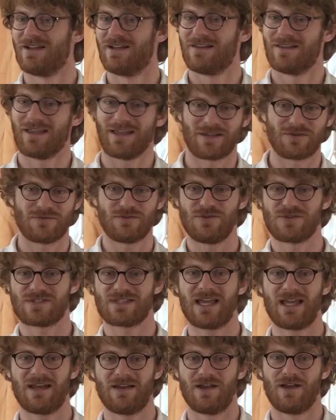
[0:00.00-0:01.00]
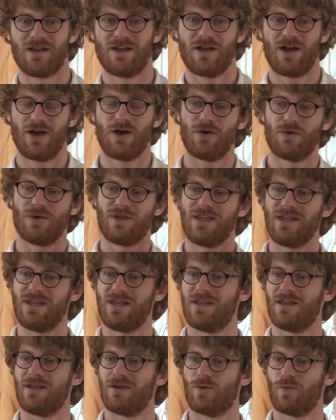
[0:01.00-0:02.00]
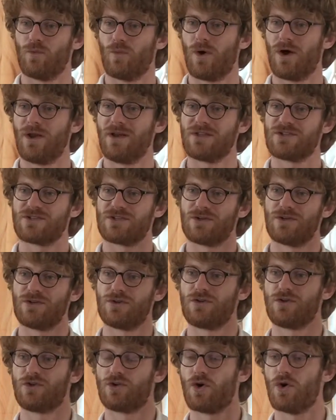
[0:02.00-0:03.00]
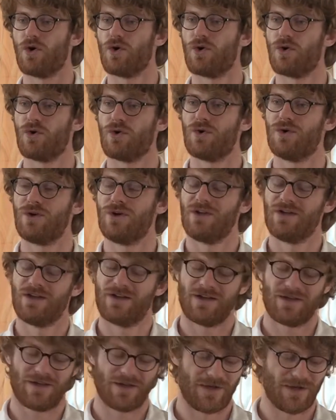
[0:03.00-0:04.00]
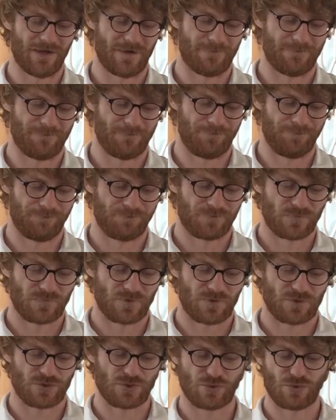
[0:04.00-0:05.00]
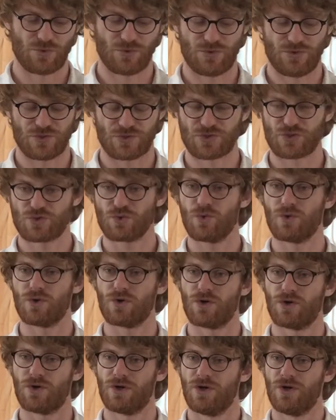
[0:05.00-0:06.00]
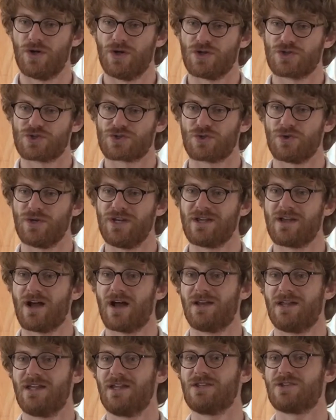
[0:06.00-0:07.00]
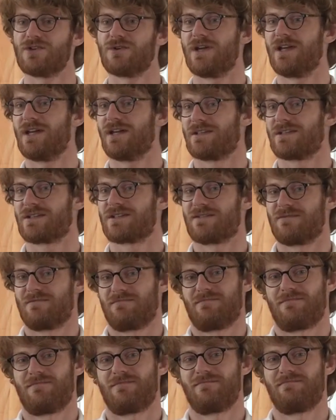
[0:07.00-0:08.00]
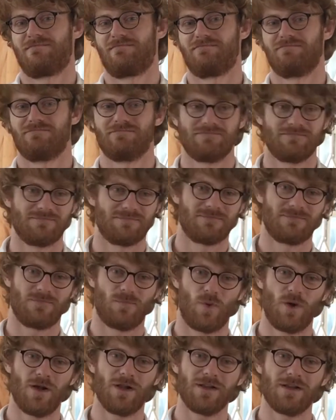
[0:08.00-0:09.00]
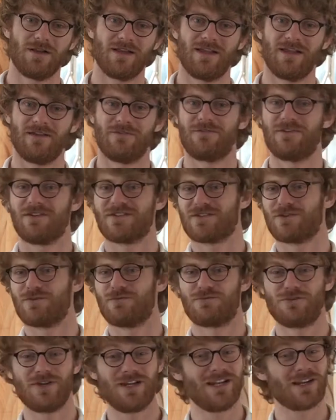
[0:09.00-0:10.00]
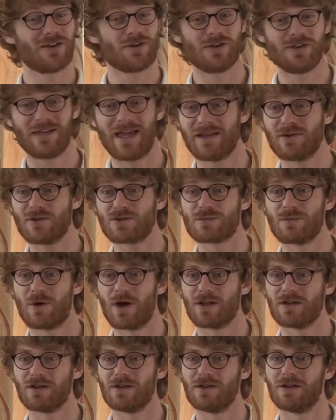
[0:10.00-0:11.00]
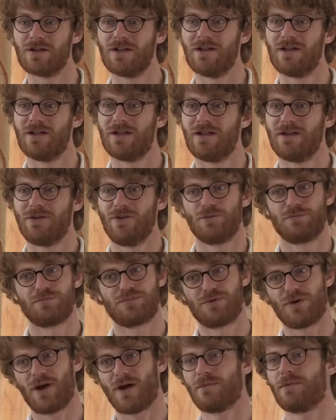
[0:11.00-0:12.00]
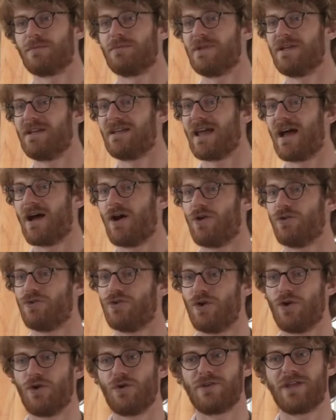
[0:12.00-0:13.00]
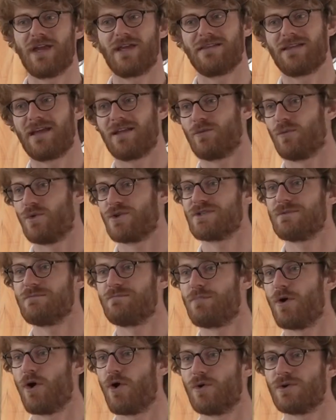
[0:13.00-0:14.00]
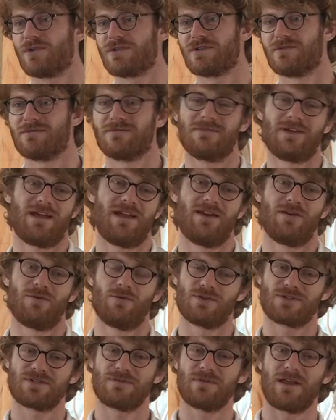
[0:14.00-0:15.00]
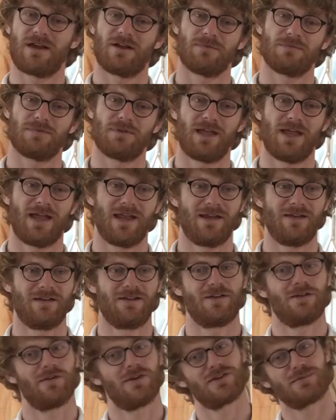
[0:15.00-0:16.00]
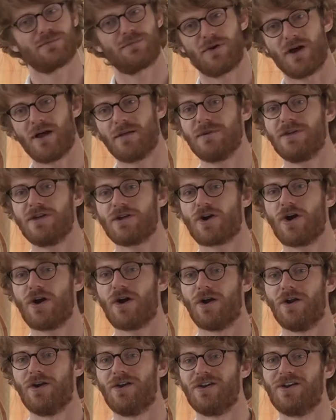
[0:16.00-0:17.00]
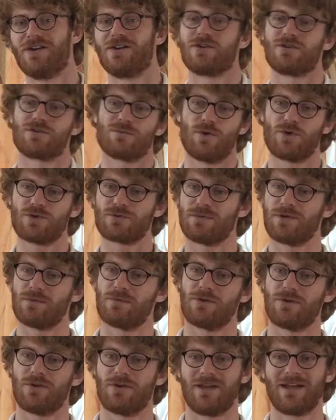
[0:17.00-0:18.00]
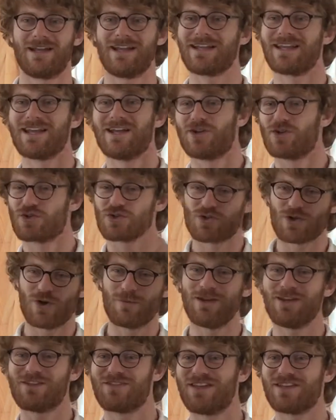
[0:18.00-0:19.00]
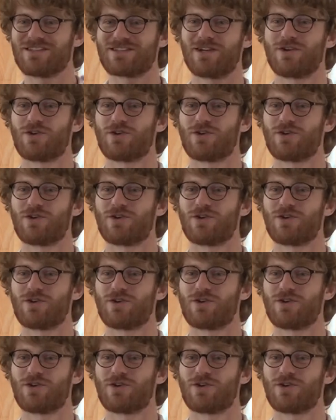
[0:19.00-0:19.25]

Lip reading: Like if you said, oh, he wanted to go to the store, so he got into his. Well, if it's a really good language model, you probably now know that that wasn't boat and it wasn't airplane, it was probably a car. Because most people don't, there's so many things that